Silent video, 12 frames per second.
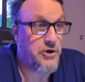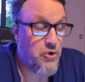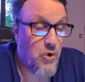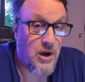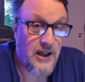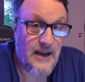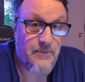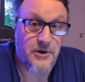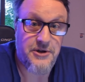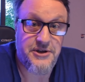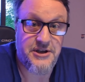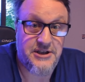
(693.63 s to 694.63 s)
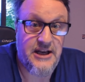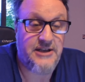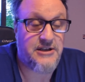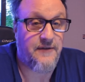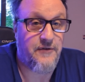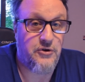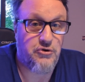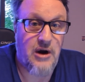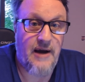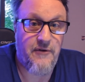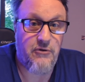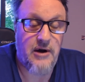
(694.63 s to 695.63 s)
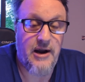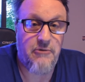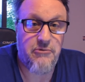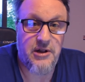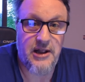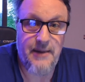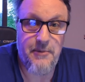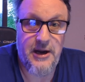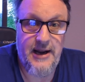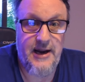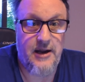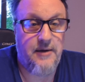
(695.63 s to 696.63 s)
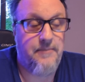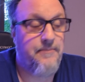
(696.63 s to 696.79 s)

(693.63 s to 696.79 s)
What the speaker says: You are labeled a success if you're driving around with a Lamborghini.